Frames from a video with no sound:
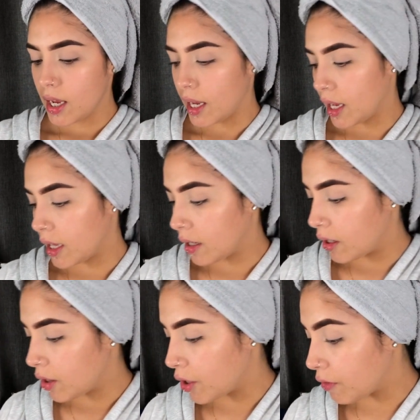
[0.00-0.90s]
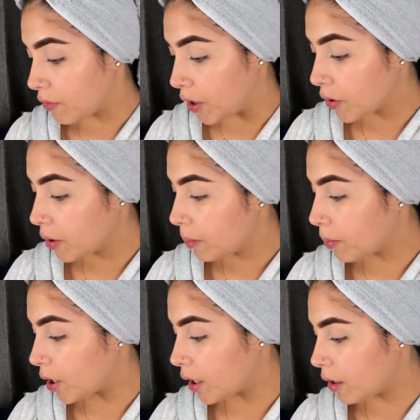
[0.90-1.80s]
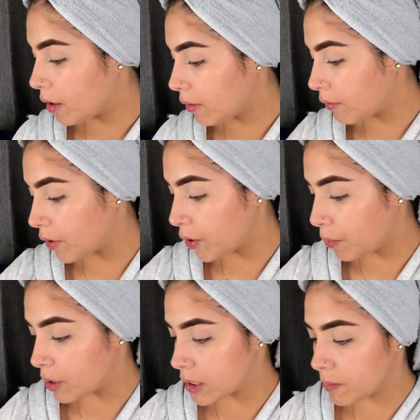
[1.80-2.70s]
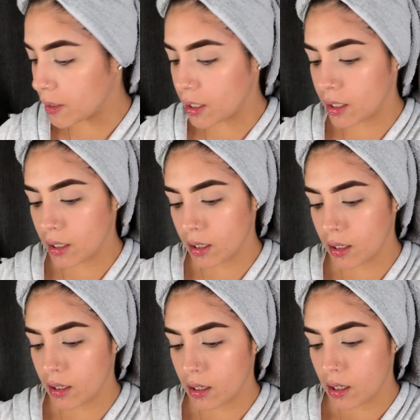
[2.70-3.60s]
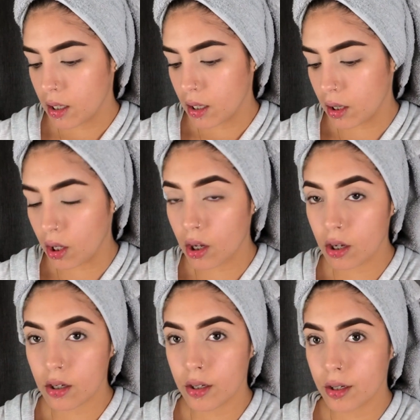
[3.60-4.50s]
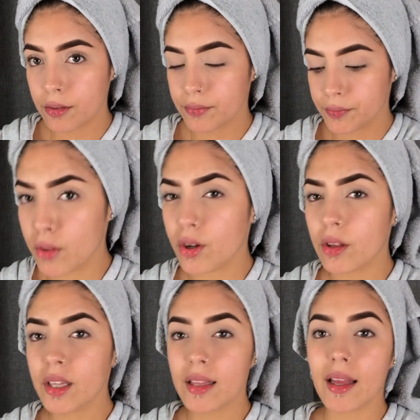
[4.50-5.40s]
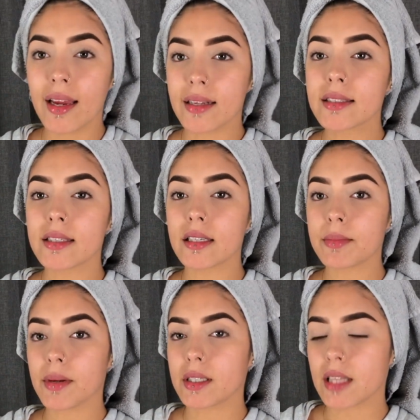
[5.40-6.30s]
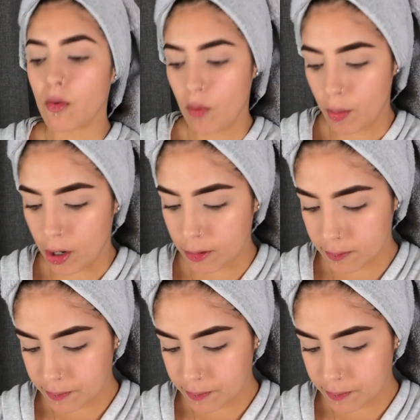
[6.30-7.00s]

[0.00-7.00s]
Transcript: and they're very pretty, very wispy, long. They're only like $6 at Walmart,